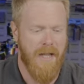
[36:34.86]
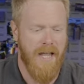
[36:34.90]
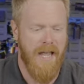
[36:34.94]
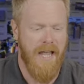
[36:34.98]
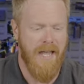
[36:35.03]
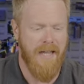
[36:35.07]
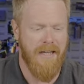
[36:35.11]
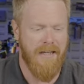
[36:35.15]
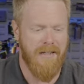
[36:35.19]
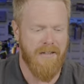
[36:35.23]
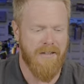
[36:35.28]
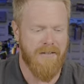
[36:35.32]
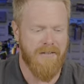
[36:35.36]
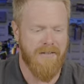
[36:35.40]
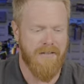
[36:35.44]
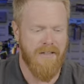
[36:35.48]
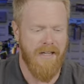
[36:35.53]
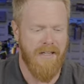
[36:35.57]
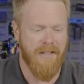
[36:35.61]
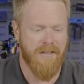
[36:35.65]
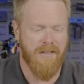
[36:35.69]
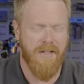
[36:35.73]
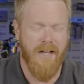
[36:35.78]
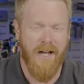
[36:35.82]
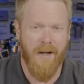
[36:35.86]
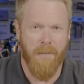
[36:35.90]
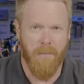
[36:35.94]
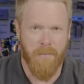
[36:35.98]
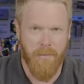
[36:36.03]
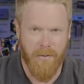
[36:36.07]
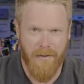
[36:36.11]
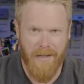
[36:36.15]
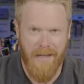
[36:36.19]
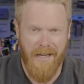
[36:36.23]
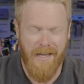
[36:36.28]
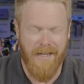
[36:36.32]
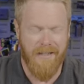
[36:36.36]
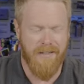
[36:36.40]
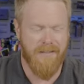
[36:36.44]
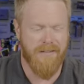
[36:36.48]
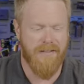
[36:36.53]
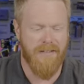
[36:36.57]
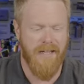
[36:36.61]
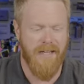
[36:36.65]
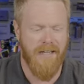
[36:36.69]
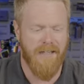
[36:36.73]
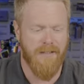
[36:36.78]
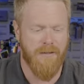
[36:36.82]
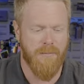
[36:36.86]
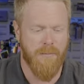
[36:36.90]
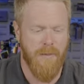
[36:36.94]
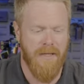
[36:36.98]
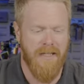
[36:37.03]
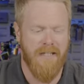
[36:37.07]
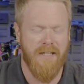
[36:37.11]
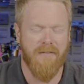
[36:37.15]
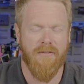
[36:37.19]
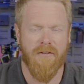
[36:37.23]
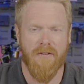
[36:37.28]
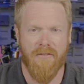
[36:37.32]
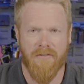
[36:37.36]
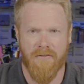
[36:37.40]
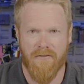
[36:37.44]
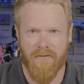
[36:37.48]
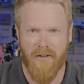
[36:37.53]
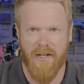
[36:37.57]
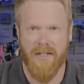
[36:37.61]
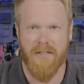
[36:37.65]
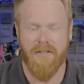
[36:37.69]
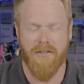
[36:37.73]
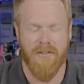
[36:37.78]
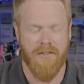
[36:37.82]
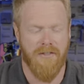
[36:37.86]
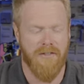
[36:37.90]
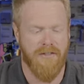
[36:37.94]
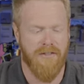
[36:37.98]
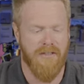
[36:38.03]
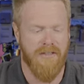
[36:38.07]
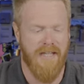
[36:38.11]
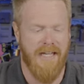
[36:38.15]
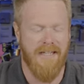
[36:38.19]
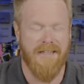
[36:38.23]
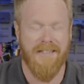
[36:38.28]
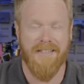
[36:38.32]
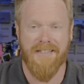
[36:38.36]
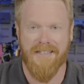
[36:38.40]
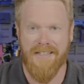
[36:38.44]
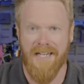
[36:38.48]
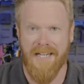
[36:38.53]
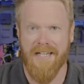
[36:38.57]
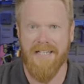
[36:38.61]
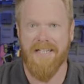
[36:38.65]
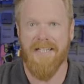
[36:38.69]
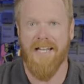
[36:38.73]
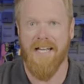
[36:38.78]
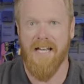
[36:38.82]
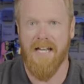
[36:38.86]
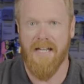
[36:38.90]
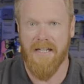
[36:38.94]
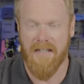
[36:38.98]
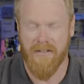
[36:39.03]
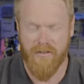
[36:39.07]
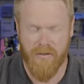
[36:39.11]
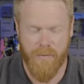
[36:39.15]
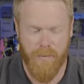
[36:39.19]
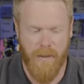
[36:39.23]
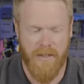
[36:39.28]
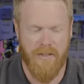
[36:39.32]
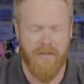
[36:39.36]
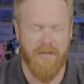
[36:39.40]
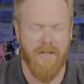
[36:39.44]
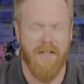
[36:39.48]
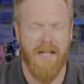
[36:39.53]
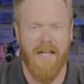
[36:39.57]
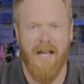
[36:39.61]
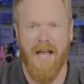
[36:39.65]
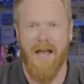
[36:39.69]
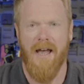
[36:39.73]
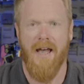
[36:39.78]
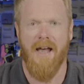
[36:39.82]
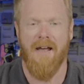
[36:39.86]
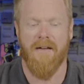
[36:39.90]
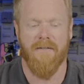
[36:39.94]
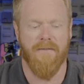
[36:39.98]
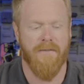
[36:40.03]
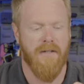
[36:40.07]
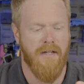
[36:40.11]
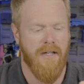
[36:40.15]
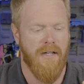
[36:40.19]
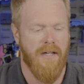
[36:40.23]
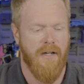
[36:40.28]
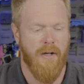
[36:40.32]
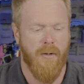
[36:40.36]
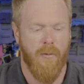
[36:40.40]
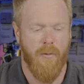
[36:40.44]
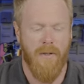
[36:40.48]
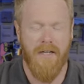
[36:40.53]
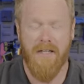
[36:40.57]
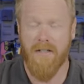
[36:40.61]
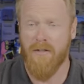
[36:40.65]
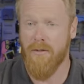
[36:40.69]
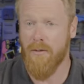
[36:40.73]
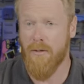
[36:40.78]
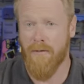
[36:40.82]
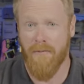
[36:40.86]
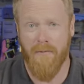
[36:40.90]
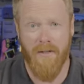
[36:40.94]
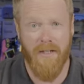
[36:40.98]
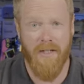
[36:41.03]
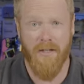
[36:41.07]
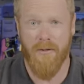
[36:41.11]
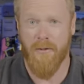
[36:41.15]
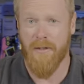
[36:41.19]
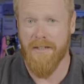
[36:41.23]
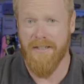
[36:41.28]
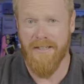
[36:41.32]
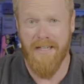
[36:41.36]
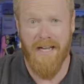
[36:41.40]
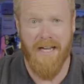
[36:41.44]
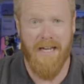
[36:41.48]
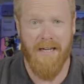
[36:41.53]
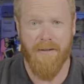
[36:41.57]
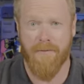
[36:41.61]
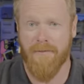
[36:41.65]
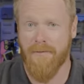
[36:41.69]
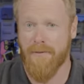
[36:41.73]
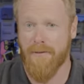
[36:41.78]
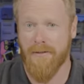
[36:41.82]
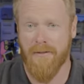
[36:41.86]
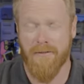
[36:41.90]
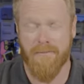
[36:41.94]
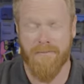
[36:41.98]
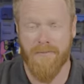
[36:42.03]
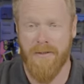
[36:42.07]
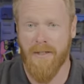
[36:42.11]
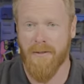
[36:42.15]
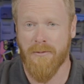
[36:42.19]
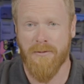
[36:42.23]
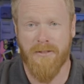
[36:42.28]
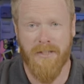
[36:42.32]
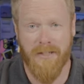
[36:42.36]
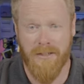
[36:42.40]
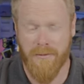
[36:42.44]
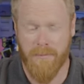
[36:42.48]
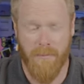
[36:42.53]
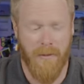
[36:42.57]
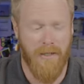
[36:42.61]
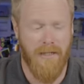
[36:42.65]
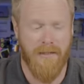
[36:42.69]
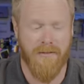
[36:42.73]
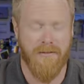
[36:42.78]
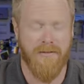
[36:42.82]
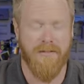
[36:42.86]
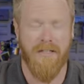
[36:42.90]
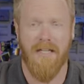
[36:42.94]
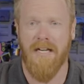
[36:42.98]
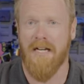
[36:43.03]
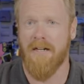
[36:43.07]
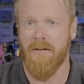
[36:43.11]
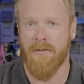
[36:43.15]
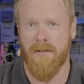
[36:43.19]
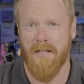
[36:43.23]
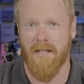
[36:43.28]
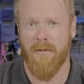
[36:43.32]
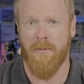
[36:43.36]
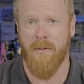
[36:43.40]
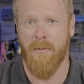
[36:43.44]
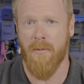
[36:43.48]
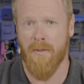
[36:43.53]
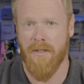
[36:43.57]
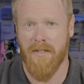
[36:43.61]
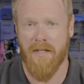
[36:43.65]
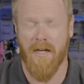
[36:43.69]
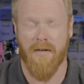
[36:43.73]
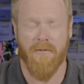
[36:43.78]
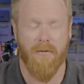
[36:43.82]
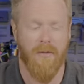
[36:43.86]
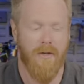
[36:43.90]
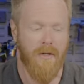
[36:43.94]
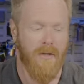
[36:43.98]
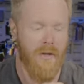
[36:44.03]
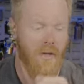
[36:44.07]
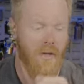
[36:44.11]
is, is complex and as many different functions that the 10K especially have we could do a video a day for you know six months and I don't think we would cover it